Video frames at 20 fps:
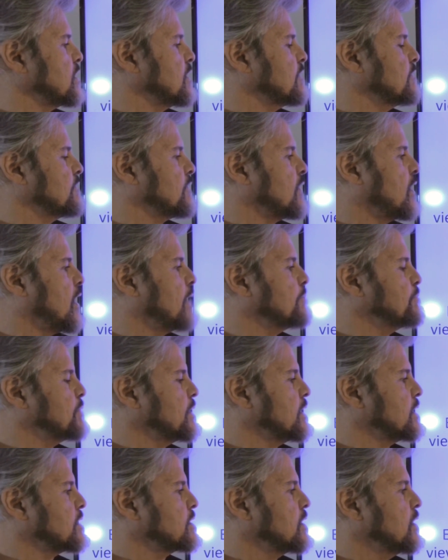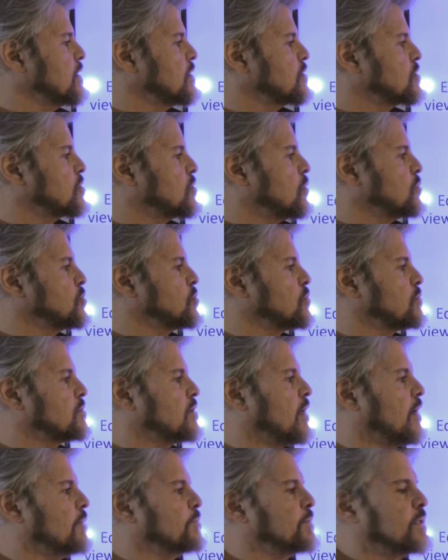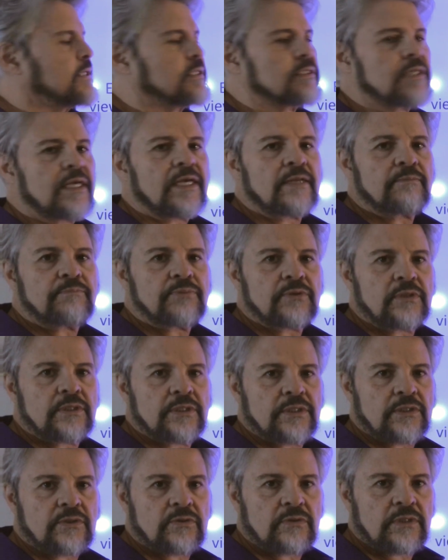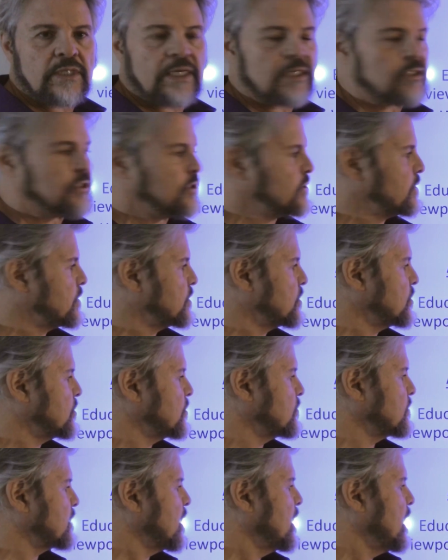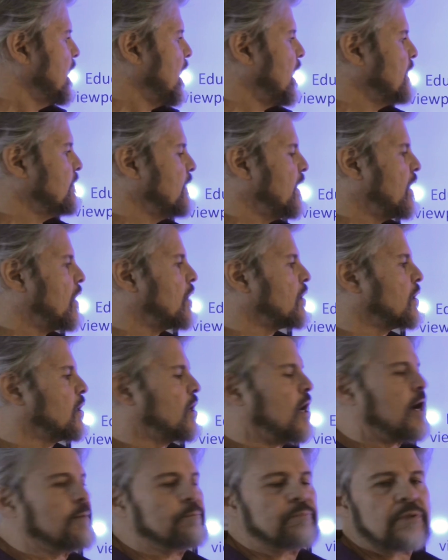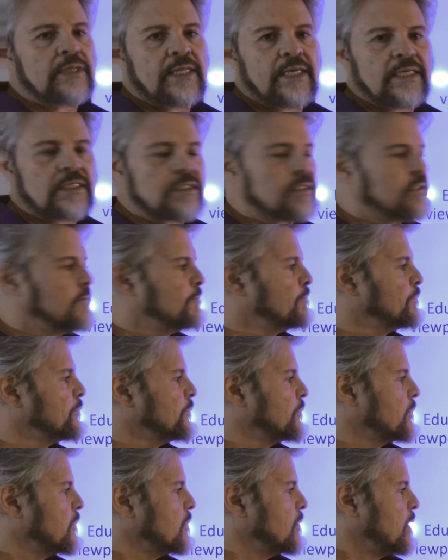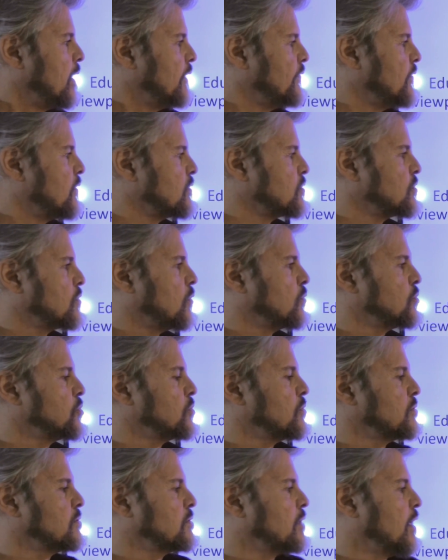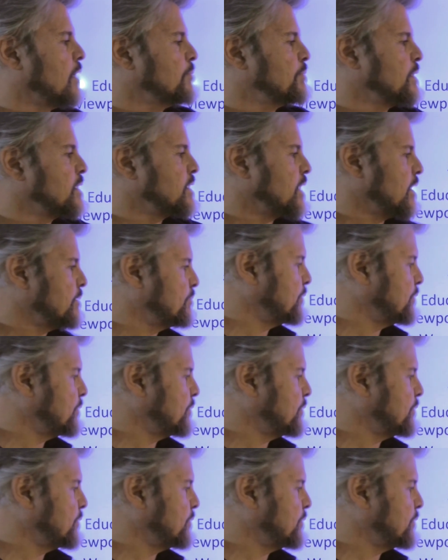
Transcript: of complex social topics and political issues. And they are complex, and they're social topics and